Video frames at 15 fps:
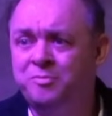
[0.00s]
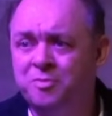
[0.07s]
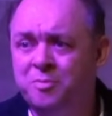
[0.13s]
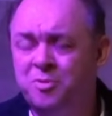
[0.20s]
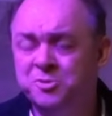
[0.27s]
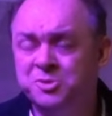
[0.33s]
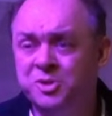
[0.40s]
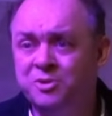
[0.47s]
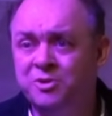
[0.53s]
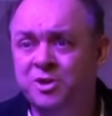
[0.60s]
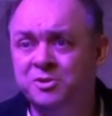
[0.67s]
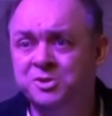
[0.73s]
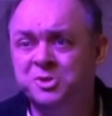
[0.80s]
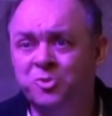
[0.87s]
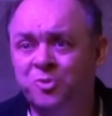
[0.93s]
for
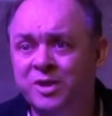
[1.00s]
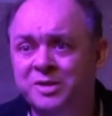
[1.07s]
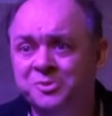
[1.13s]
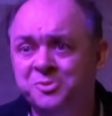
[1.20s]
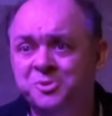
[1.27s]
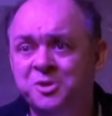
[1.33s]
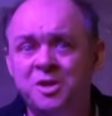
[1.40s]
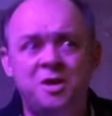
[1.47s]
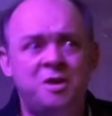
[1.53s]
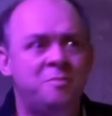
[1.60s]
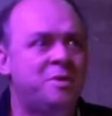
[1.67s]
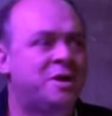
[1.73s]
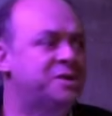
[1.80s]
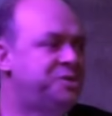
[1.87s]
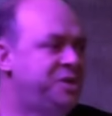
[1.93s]
post-colonial historians,
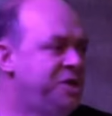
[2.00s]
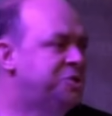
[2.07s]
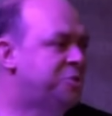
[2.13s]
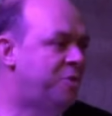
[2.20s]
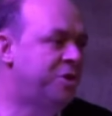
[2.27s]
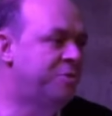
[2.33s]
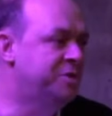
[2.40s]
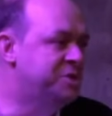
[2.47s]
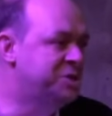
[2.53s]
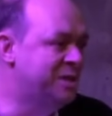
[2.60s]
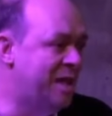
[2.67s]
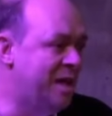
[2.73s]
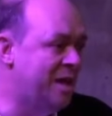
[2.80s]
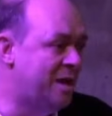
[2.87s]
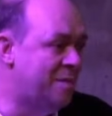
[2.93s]
because he's the one who
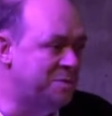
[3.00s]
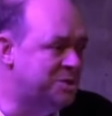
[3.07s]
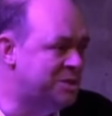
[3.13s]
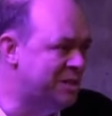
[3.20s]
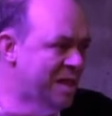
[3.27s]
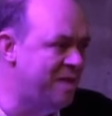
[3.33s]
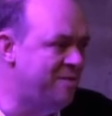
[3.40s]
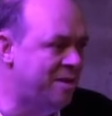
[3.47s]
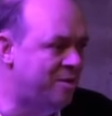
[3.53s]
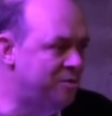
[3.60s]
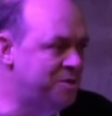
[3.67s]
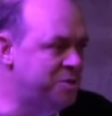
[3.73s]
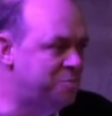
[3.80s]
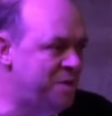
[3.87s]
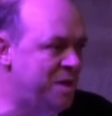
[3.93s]
ensla- ended up enslaving
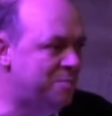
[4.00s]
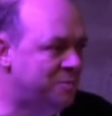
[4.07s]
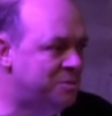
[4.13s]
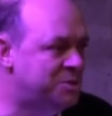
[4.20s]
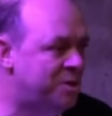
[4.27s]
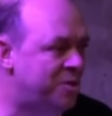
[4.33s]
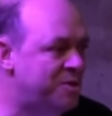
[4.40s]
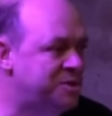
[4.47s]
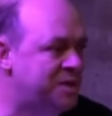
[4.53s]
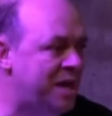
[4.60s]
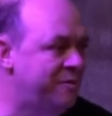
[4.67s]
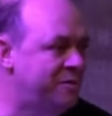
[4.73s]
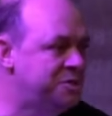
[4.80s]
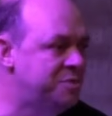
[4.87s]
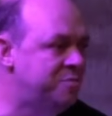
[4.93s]
all these peoples and all these
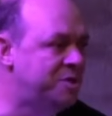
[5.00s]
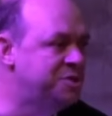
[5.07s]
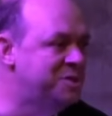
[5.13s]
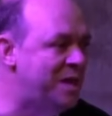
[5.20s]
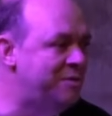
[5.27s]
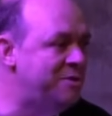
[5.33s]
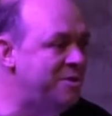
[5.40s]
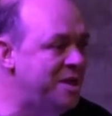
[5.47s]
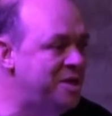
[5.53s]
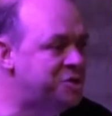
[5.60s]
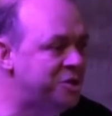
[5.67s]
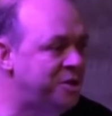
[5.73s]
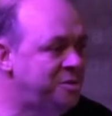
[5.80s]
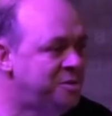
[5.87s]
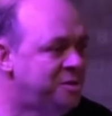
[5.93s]
islands in what is now
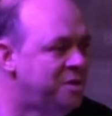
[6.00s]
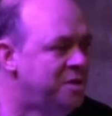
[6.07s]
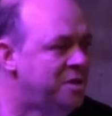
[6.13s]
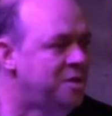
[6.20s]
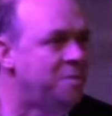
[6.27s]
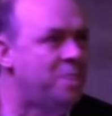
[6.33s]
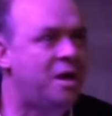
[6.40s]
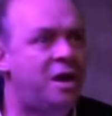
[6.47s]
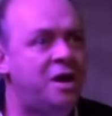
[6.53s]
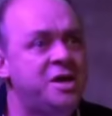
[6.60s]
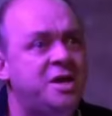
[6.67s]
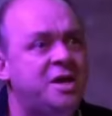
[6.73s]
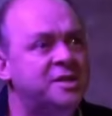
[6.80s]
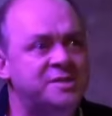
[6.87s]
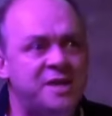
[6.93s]
Indonesia. Uh,
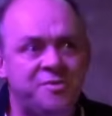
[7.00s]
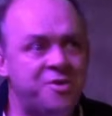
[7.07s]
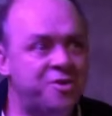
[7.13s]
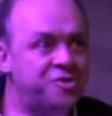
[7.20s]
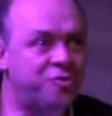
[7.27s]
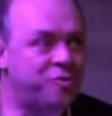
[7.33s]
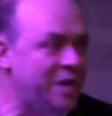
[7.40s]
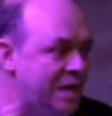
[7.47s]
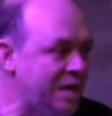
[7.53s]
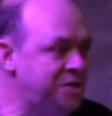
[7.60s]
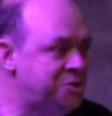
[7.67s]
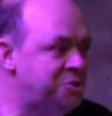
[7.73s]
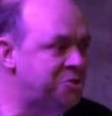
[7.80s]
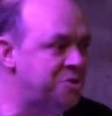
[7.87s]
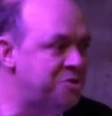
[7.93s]
he cut down their
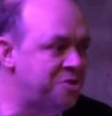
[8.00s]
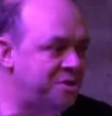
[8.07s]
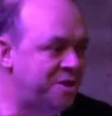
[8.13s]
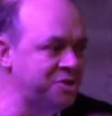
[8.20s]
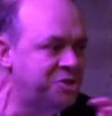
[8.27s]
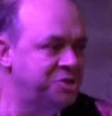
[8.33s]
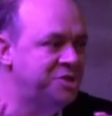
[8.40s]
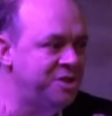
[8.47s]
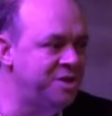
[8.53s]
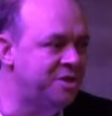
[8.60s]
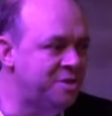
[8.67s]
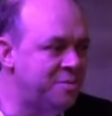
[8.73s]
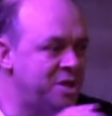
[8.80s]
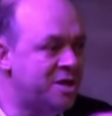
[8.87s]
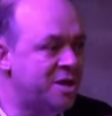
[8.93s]
trees so that the Dutch East India
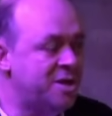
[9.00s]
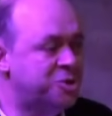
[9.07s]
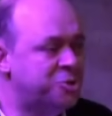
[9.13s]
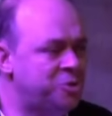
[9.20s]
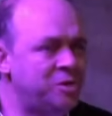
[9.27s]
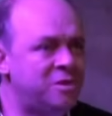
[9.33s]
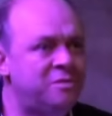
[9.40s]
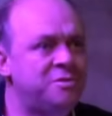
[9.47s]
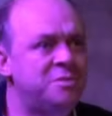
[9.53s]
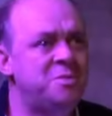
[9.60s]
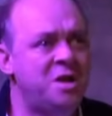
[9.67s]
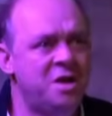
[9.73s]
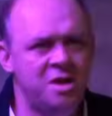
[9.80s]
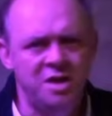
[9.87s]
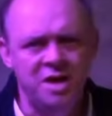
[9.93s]
Company could control all of
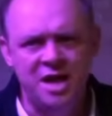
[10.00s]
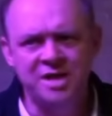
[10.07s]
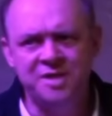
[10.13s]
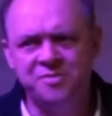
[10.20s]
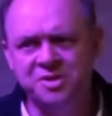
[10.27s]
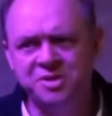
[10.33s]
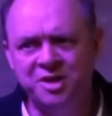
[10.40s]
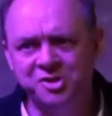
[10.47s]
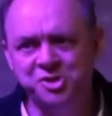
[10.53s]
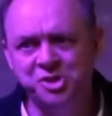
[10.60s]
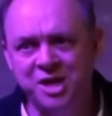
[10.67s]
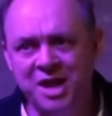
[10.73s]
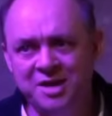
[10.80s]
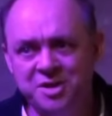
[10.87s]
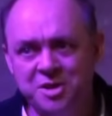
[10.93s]
them. And yet the
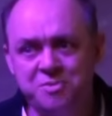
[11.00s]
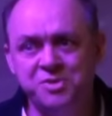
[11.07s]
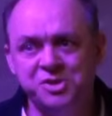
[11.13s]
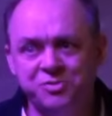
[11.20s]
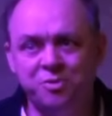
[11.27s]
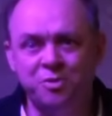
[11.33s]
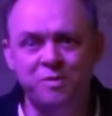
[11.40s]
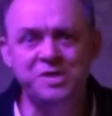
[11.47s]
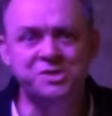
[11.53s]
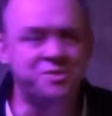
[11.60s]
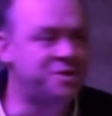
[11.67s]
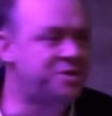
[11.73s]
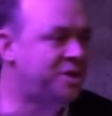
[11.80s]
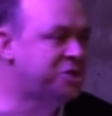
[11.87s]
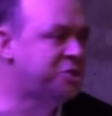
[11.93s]
Dutch had to do this for a
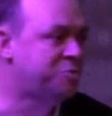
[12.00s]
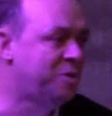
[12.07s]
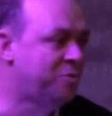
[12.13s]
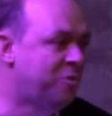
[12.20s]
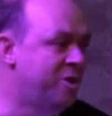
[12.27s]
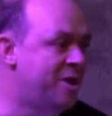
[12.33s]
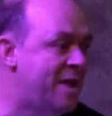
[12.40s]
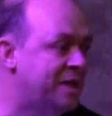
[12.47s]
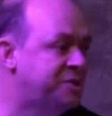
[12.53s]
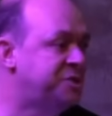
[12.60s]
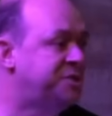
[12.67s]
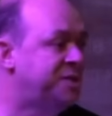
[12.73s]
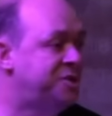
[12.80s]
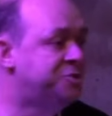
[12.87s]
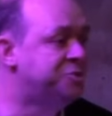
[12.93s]
reason. The Dutch were in an
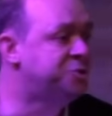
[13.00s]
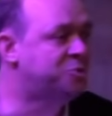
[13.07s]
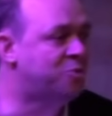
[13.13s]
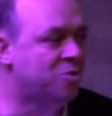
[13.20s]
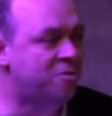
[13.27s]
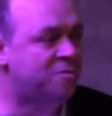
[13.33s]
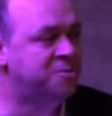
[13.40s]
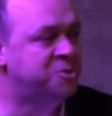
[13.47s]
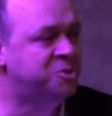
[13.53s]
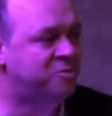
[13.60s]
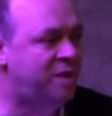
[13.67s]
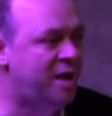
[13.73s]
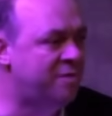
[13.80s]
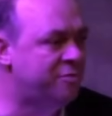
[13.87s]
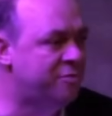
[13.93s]
existential struggle for
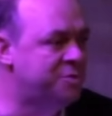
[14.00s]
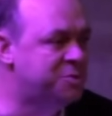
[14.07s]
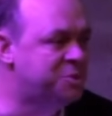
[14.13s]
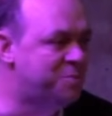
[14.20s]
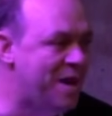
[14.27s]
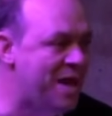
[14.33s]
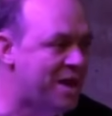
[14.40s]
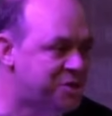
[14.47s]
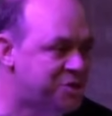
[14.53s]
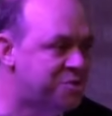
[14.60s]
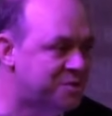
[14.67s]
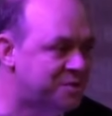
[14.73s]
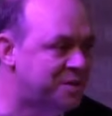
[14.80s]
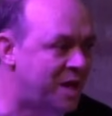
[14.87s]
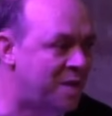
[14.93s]
survival with the Spanish
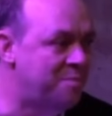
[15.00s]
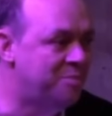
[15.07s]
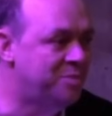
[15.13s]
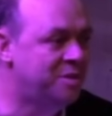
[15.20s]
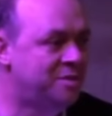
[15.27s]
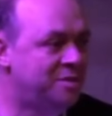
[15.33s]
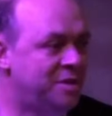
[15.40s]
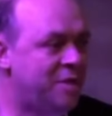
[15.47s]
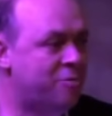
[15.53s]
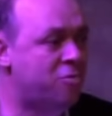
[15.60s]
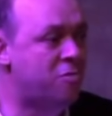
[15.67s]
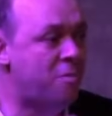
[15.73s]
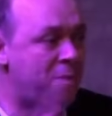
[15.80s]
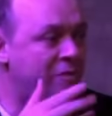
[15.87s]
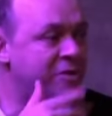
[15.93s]
at the time. They were
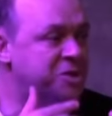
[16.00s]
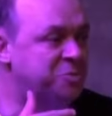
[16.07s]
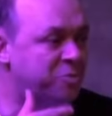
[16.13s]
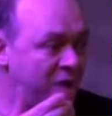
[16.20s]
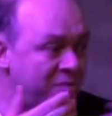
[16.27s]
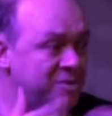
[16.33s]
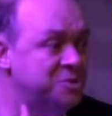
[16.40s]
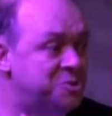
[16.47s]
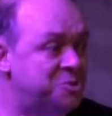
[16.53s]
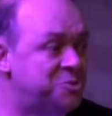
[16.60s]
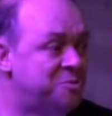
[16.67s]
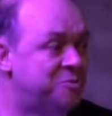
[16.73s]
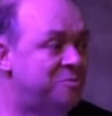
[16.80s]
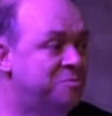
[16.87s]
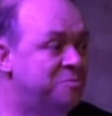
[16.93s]
a rebellious
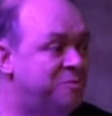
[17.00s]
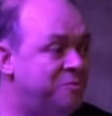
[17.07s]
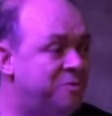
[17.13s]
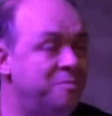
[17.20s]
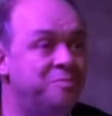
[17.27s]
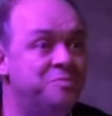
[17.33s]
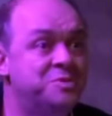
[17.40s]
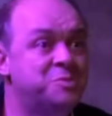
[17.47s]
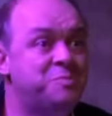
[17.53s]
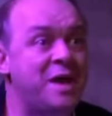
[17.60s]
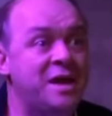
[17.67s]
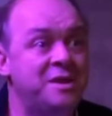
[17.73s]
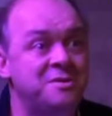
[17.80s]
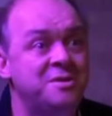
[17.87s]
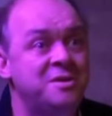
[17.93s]
province from, from
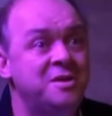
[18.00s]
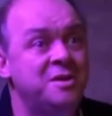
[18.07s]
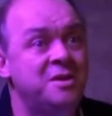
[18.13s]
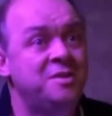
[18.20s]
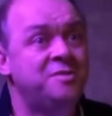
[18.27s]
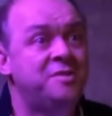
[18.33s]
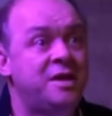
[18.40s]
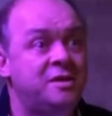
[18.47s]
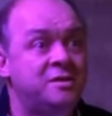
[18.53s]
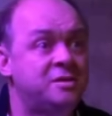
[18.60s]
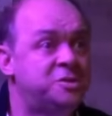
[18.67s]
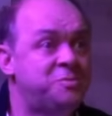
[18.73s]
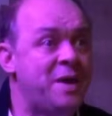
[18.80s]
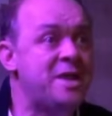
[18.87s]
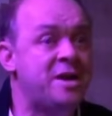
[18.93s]
Spain. They,
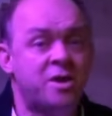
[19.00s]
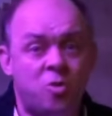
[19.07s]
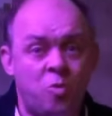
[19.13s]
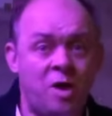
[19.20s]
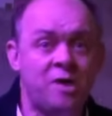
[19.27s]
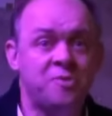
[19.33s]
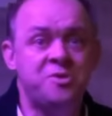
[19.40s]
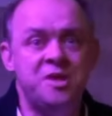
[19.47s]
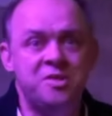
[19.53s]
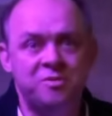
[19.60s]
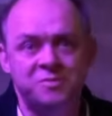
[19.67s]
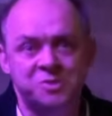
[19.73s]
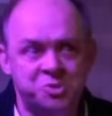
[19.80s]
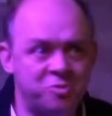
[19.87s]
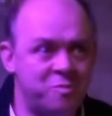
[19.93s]
Spain had acquired the
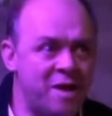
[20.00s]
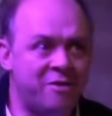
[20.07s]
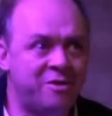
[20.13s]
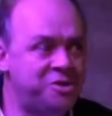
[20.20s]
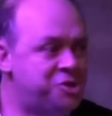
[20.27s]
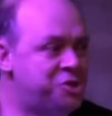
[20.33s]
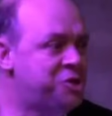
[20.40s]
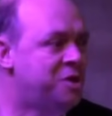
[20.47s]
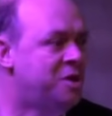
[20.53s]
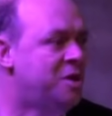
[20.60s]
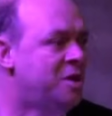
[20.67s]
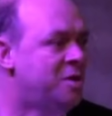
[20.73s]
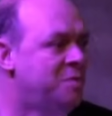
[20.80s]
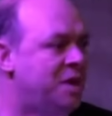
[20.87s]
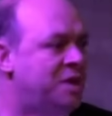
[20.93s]
Netherlands through marriage.
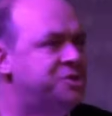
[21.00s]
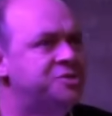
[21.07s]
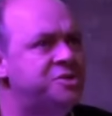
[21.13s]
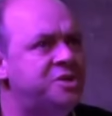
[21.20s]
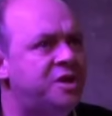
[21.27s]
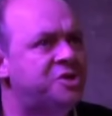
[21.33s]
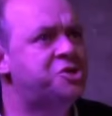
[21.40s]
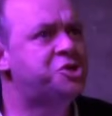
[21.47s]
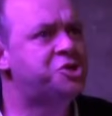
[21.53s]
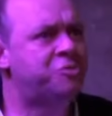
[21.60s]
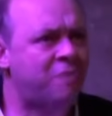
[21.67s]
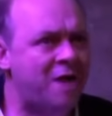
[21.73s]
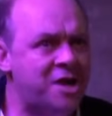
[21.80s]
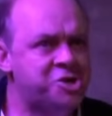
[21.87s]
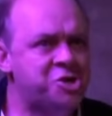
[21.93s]
And so the Dutch,
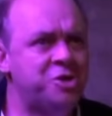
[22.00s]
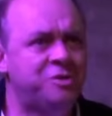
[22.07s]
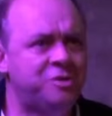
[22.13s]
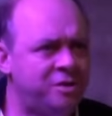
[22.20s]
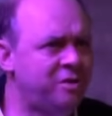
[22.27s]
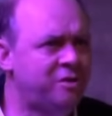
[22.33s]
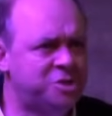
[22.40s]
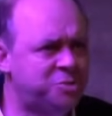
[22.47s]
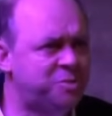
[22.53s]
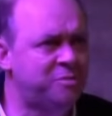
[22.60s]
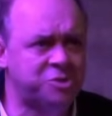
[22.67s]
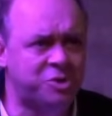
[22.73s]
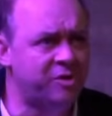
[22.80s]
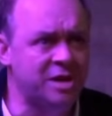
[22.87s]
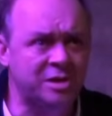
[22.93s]
rational, it
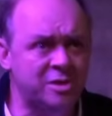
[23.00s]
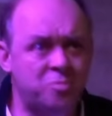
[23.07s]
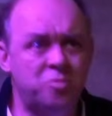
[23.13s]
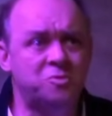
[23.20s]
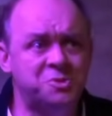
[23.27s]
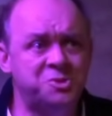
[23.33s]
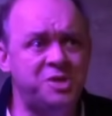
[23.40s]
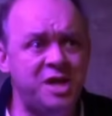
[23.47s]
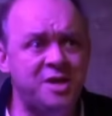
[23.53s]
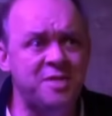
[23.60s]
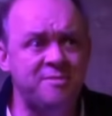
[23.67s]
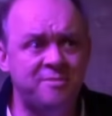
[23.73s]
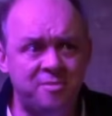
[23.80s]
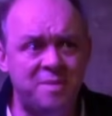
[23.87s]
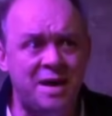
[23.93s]
was already a liberal city,
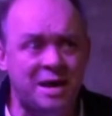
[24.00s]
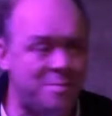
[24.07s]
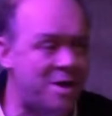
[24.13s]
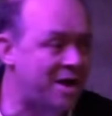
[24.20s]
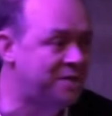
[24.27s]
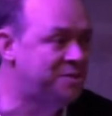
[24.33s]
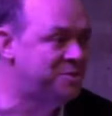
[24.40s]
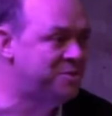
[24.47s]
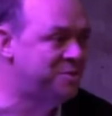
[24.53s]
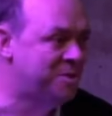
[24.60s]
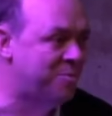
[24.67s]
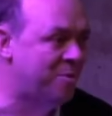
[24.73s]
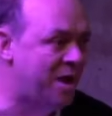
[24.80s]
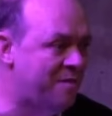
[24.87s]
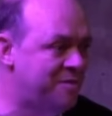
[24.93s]
and they felt bad about it,
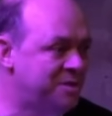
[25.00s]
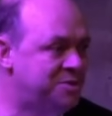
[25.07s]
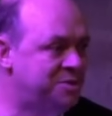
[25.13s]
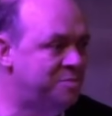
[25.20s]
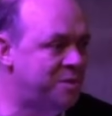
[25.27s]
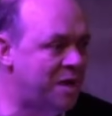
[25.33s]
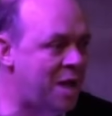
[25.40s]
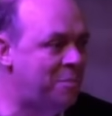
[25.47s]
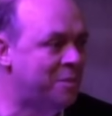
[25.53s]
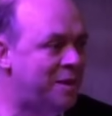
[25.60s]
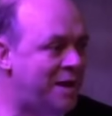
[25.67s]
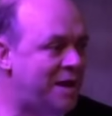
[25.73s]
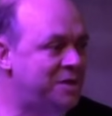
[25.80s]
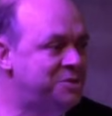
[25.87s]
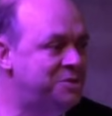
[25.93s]
that we're having to
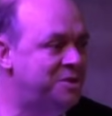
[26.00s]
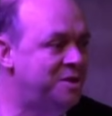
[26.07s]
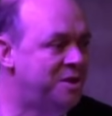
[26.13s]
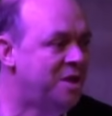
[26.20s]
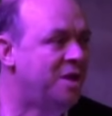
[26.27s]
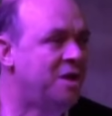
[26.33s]
monopolize and